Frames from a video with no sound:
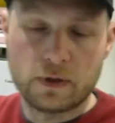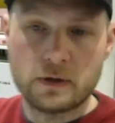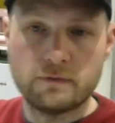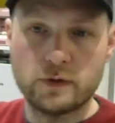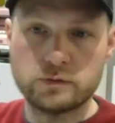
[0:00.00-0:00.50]

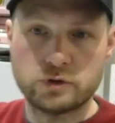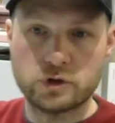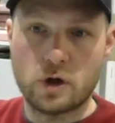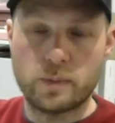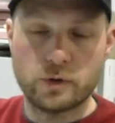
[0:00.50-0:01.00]

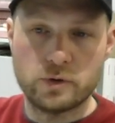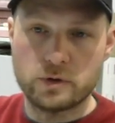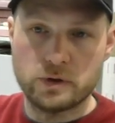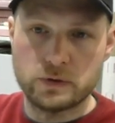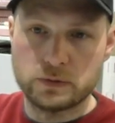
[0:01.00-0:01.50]
Photoshop, or you
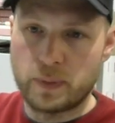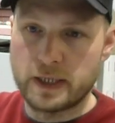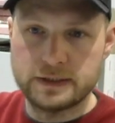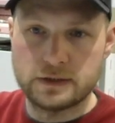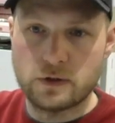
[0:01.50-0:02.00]
can use
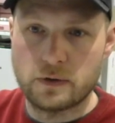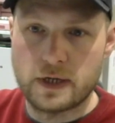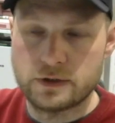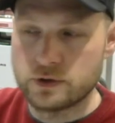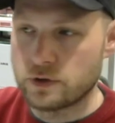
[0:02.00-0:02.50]

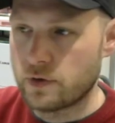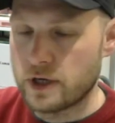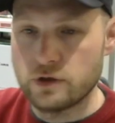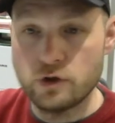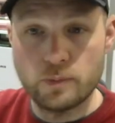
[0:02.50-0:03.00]
placeit.net to
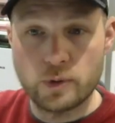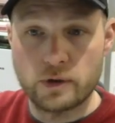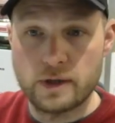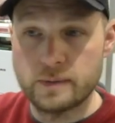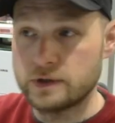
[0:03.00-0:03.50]
create new
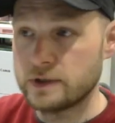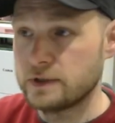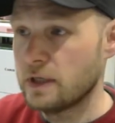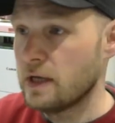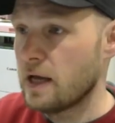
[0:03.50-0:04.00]
product
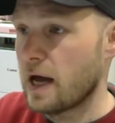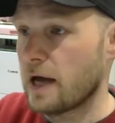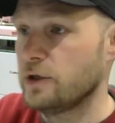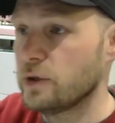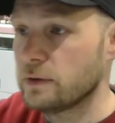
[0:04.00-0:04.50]
images,
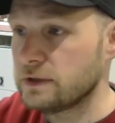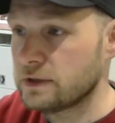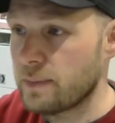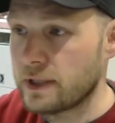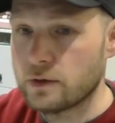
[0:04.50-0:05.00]
and you can
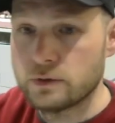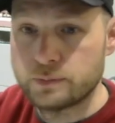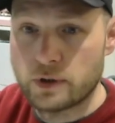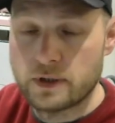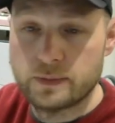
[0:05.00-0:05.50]
submit those
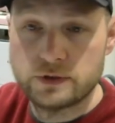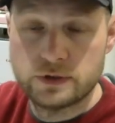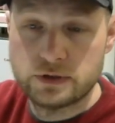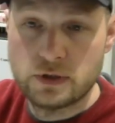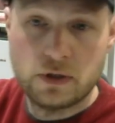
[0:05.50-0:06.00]
product
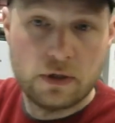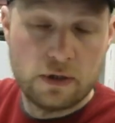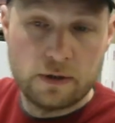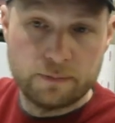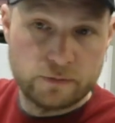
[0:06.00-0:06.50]
images
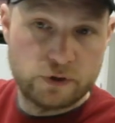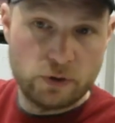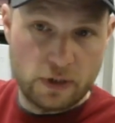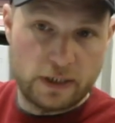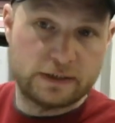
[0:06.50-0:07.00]
to
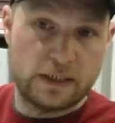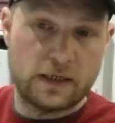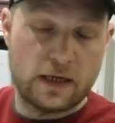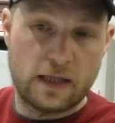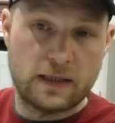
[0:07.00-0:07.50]
the
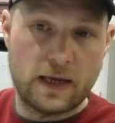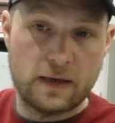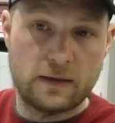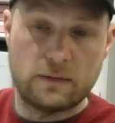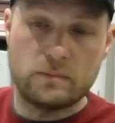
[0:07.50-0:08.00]
listing. And
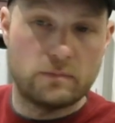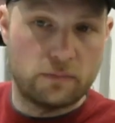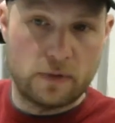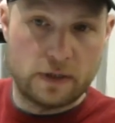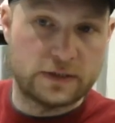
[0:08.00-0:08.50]
then
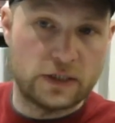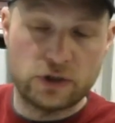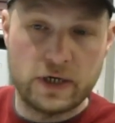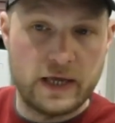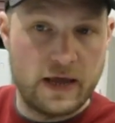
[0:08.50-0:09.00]

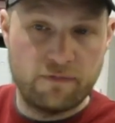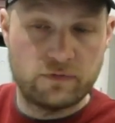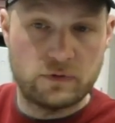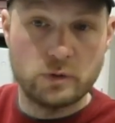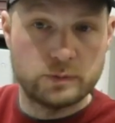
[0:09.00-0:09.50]
essentially,
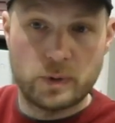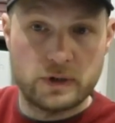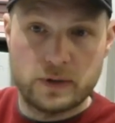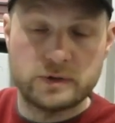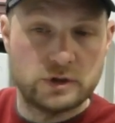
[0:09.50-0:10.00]
if those
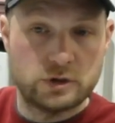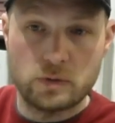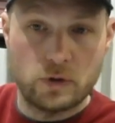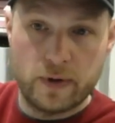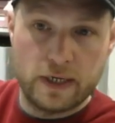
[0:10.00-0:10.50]
product images
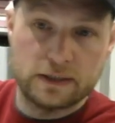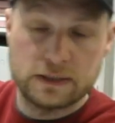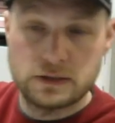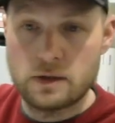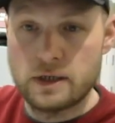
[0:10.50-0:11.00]
don't already
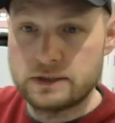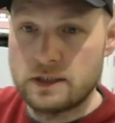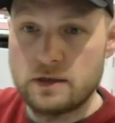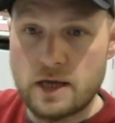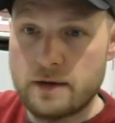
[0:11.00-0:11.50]
exist on the
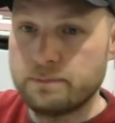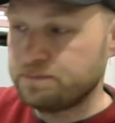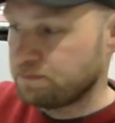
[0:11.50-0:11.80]
listing, then